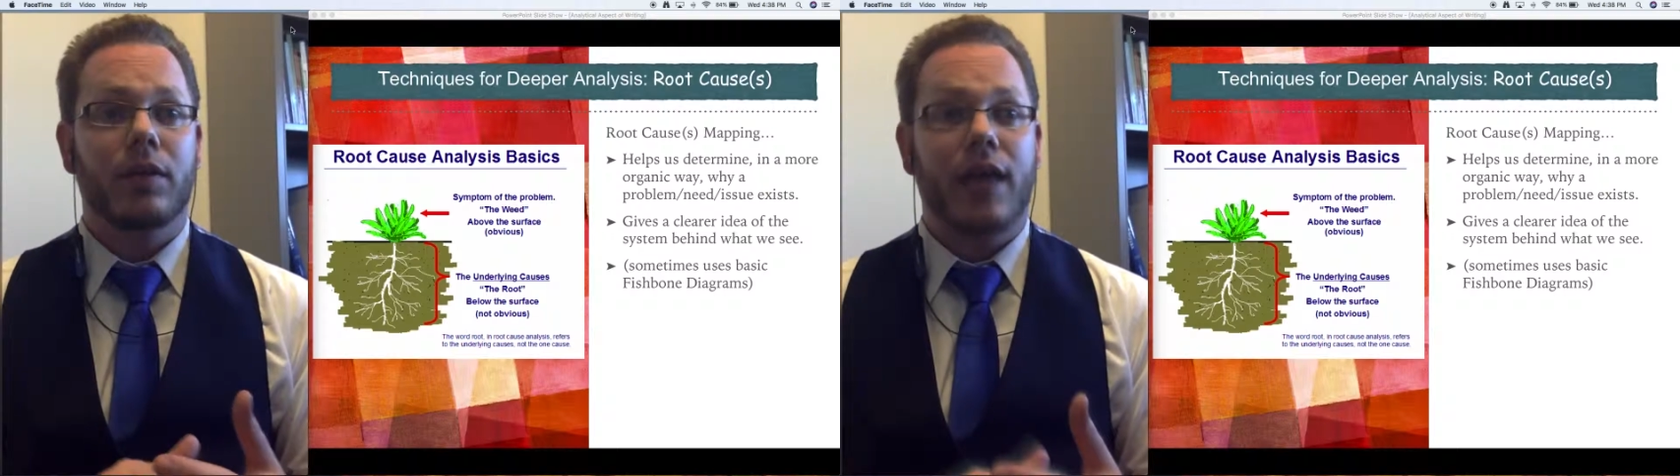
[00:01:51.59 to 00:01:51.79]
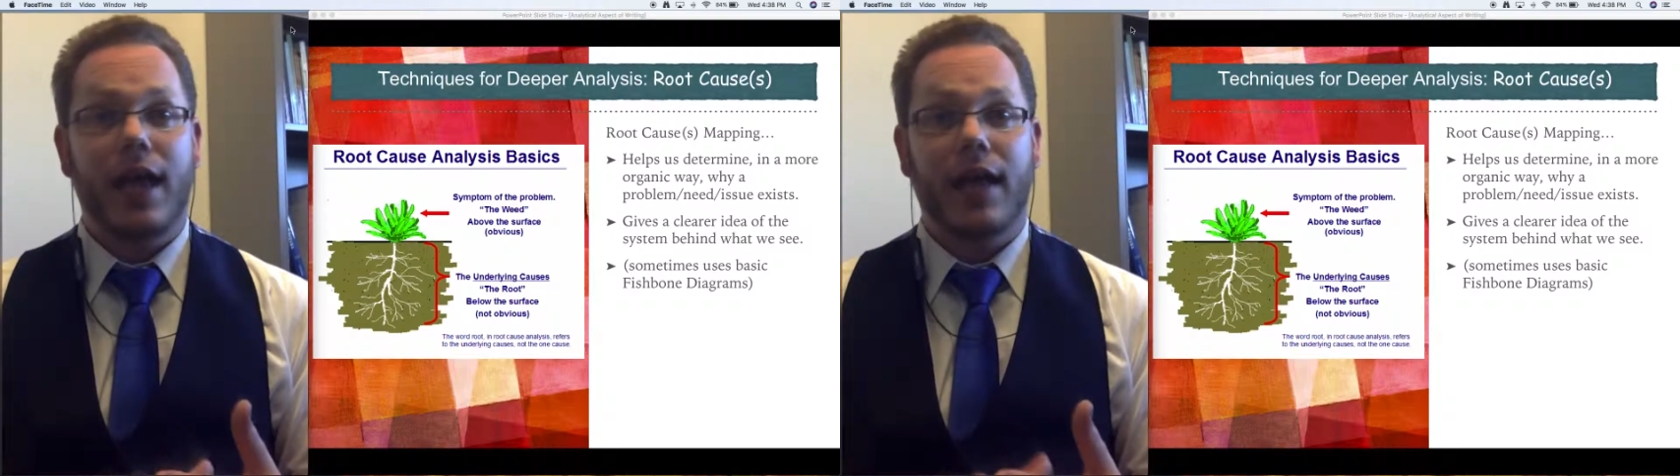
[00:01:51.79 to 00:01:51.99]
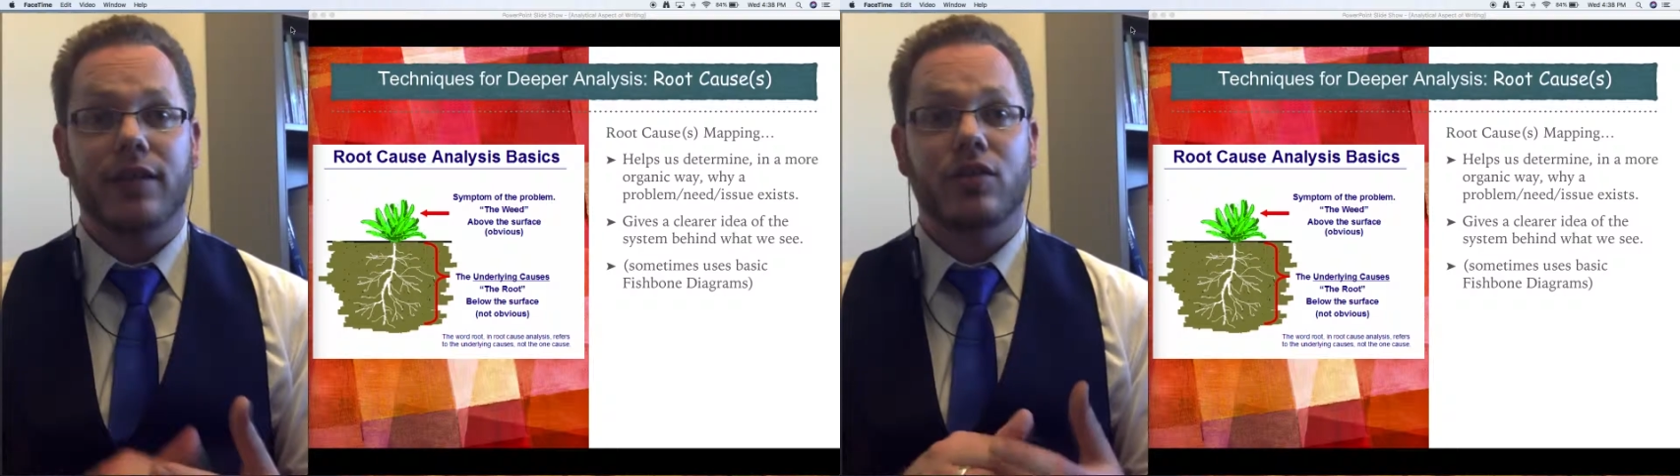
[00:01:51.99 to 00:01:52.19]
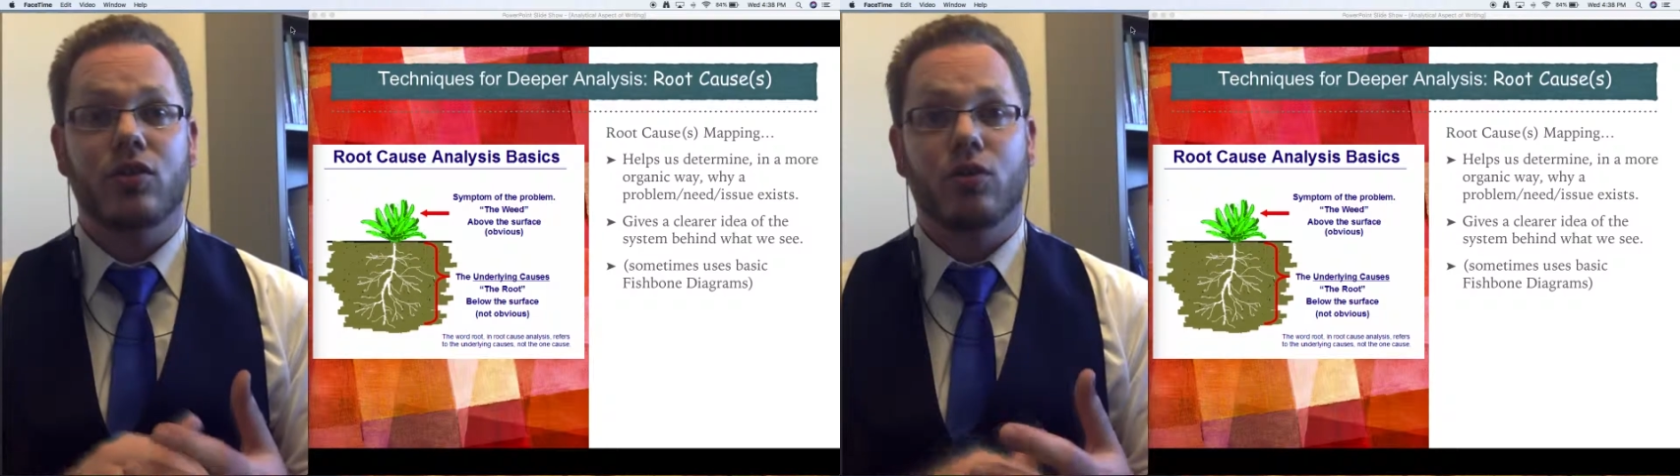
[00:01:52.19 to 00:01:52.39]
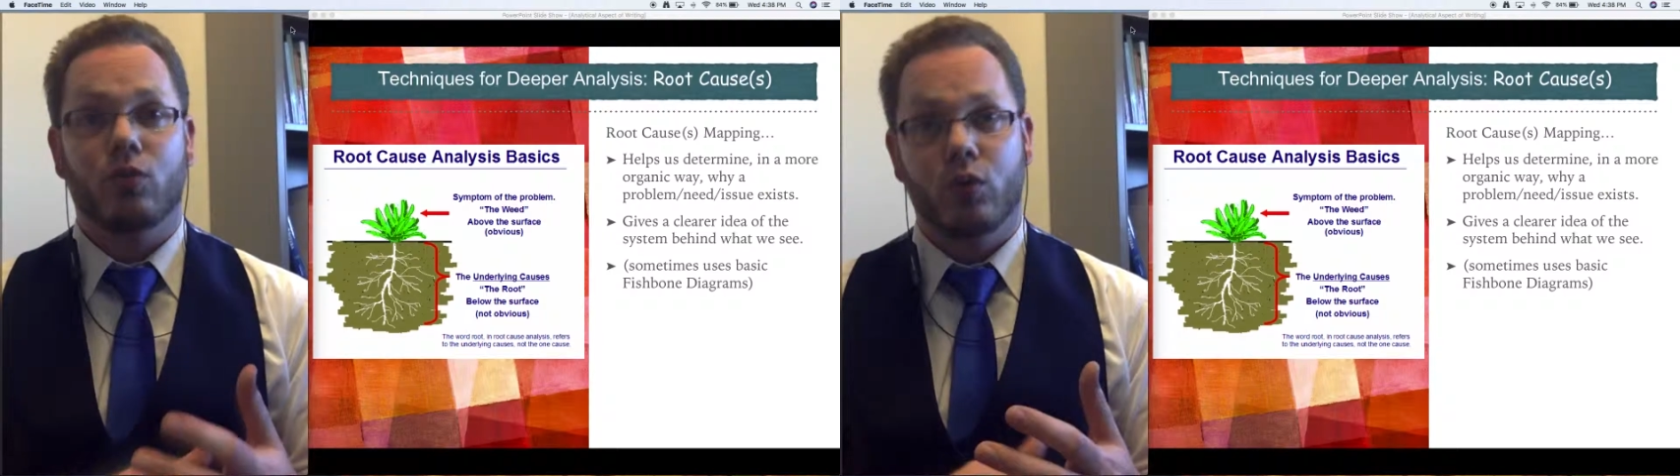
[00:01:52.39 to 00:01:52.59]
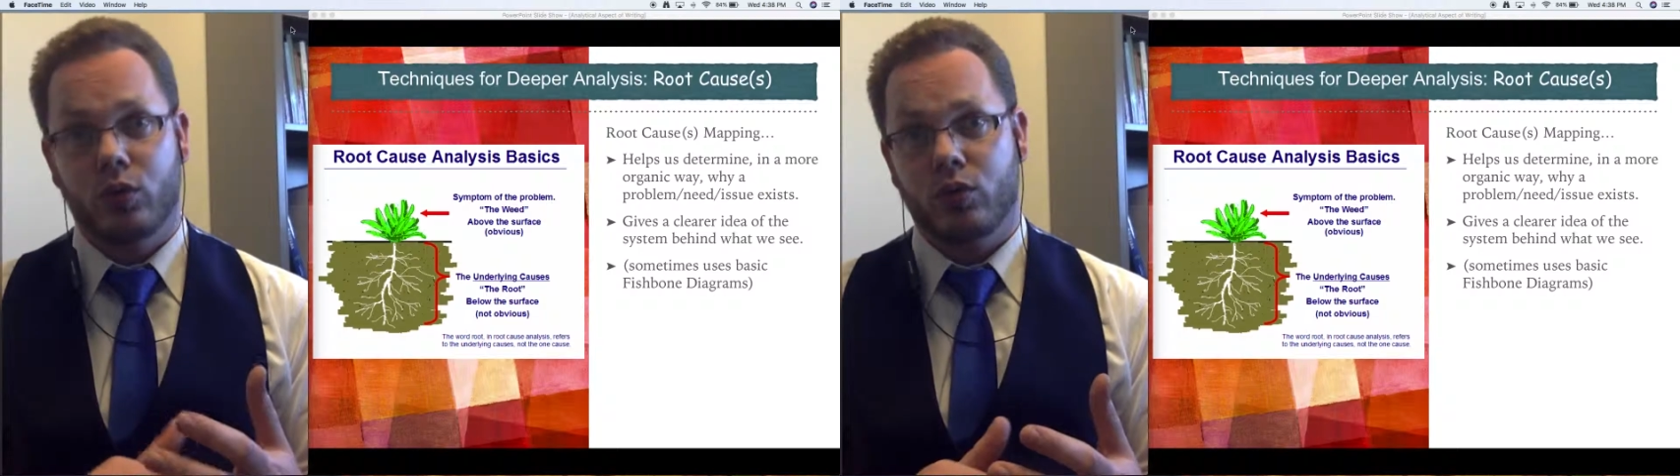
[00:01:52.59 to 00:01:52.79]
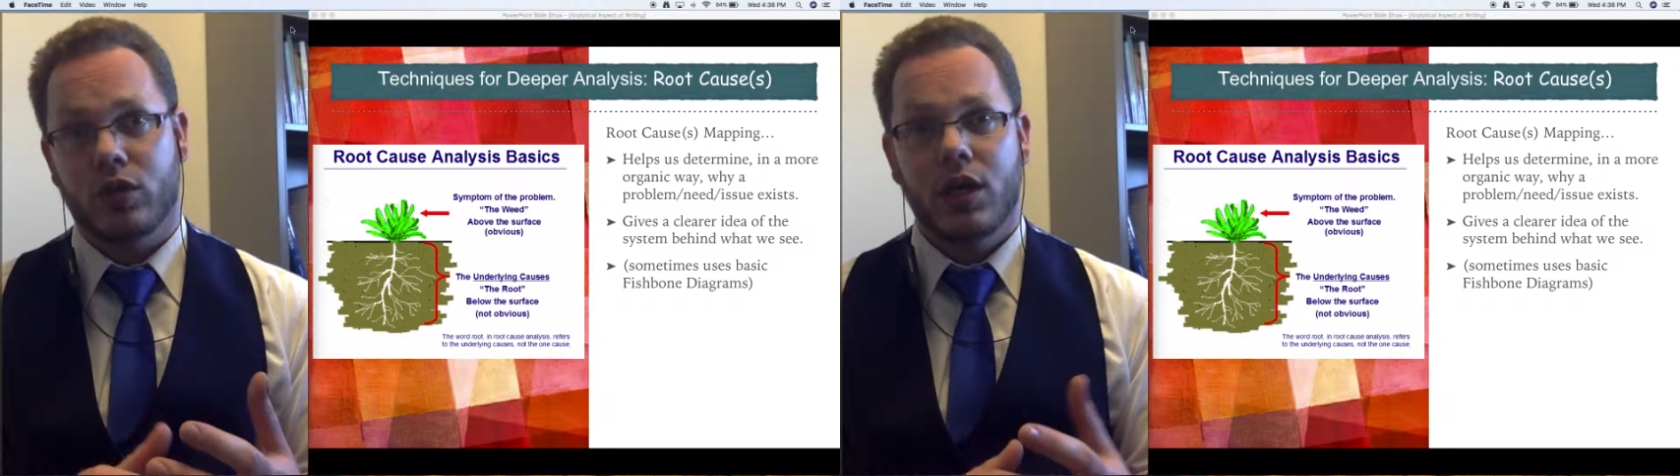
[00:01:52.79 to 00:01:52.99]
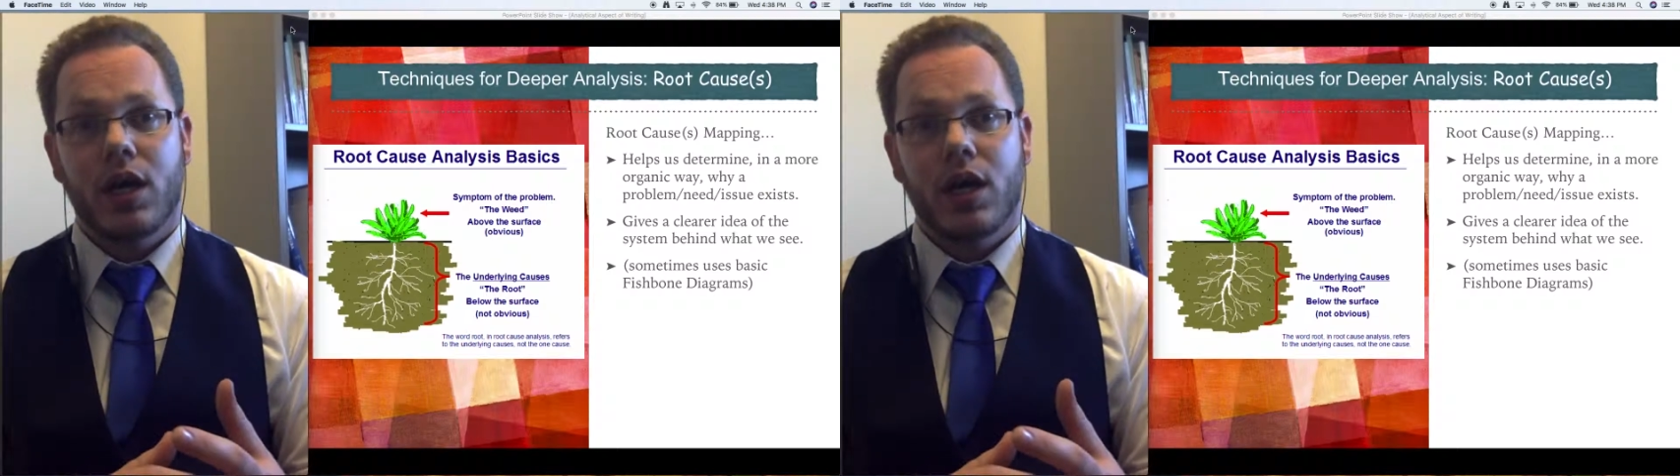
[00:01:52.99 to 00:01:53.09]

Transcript: hence the root.